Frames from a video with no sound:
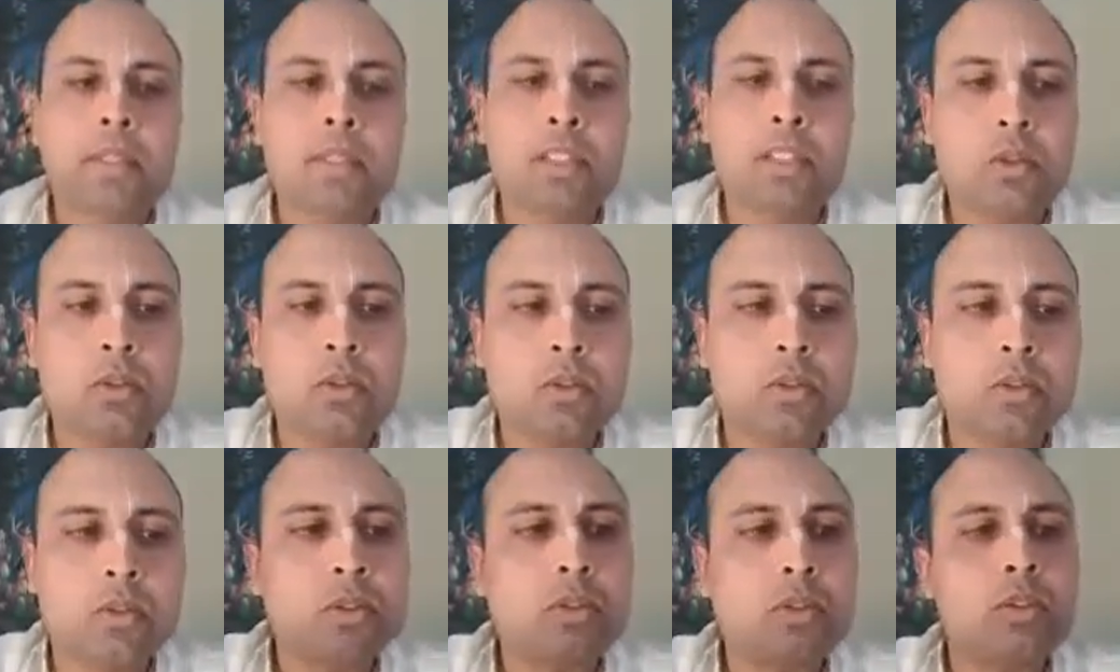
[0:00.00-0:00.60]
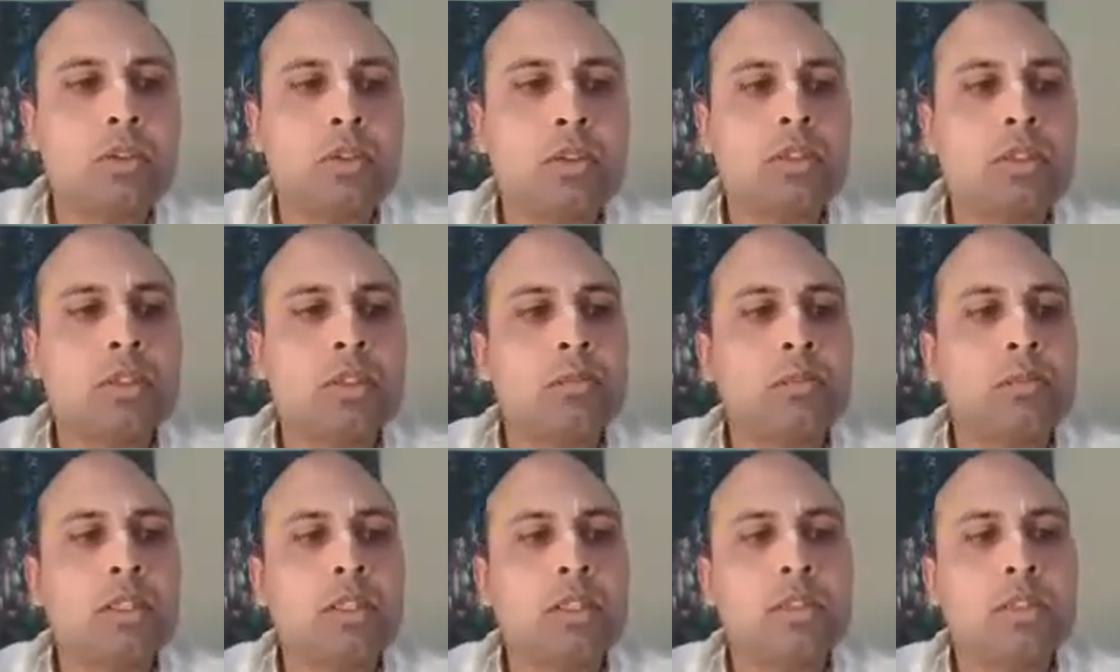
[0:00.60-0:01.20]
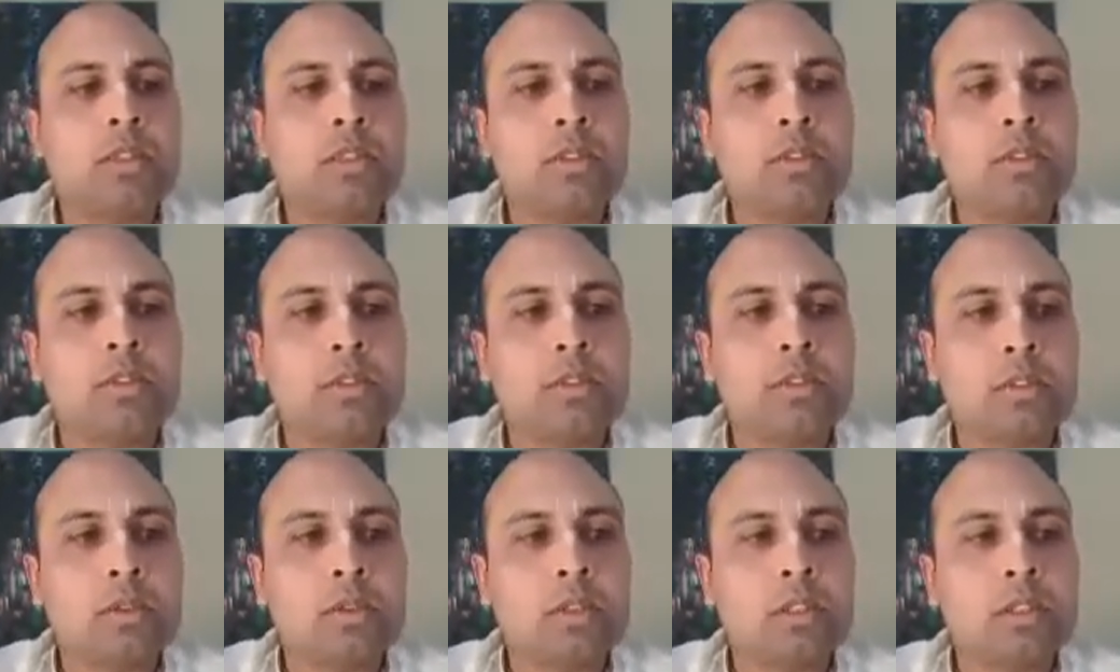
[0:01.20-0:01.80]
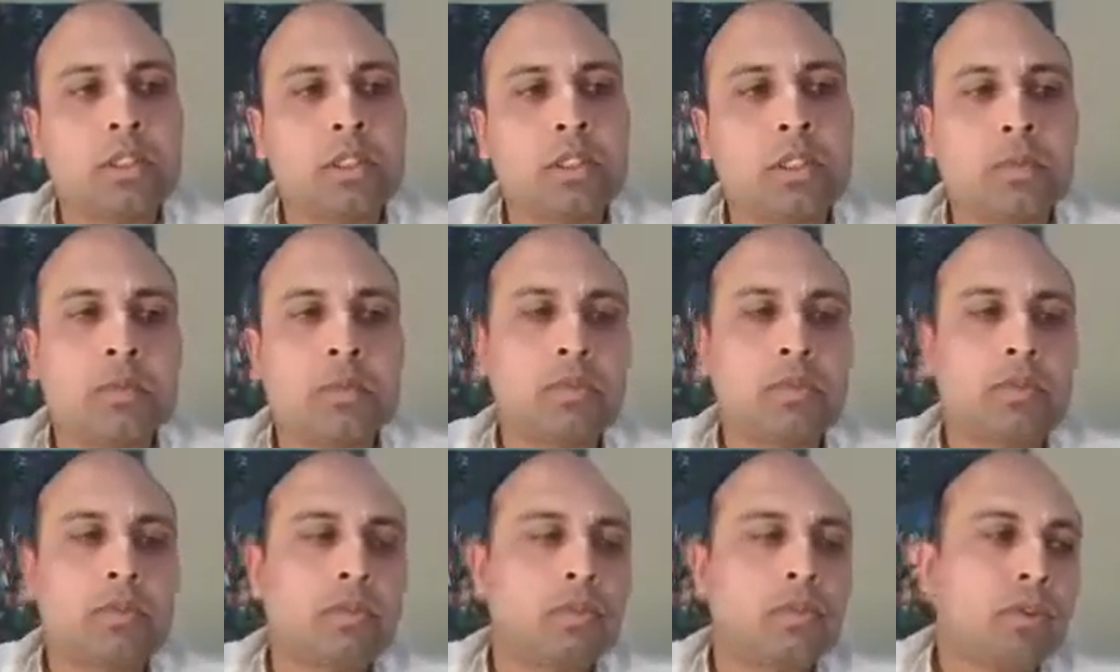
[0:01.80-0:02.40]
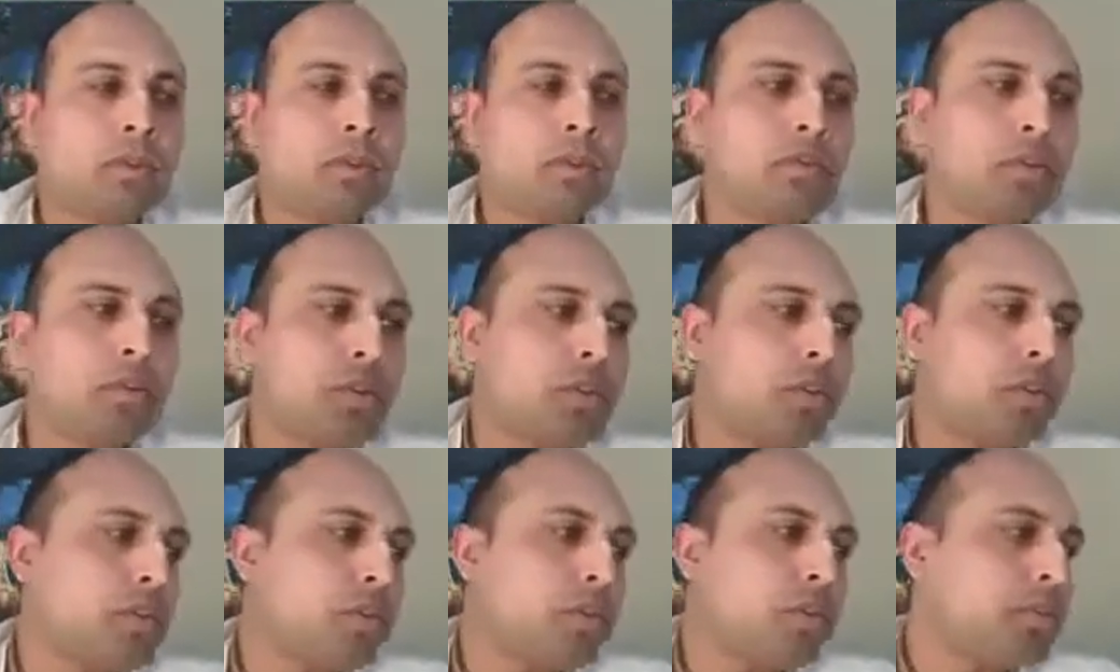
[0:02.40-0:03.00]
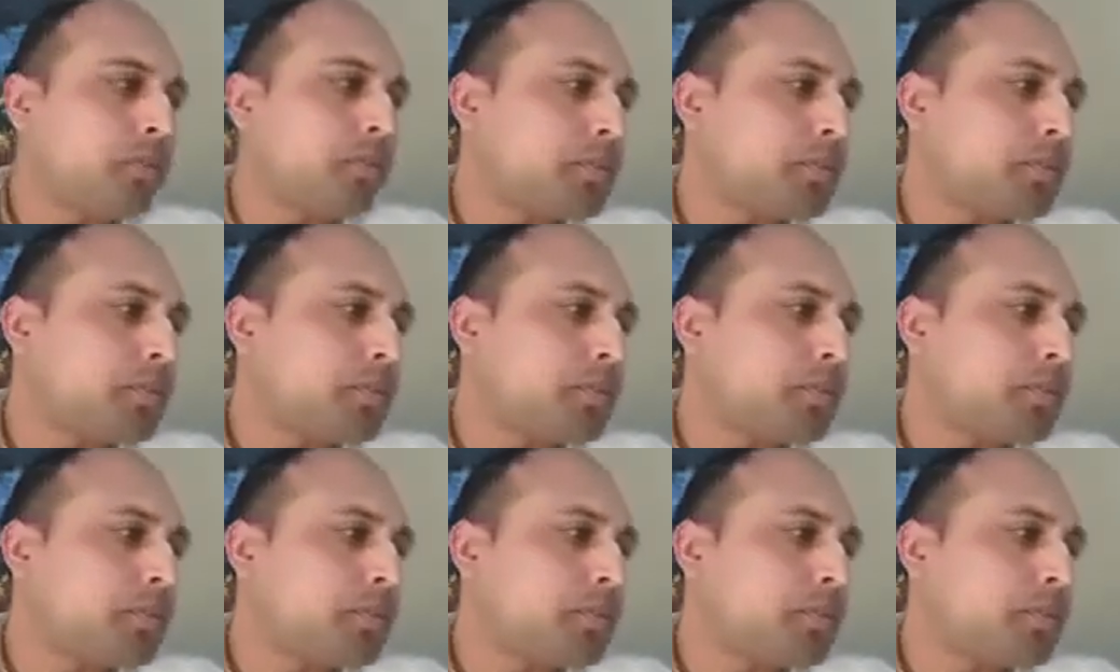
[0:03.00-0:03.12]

equal to or independent of the holy name of Lord Vishnu.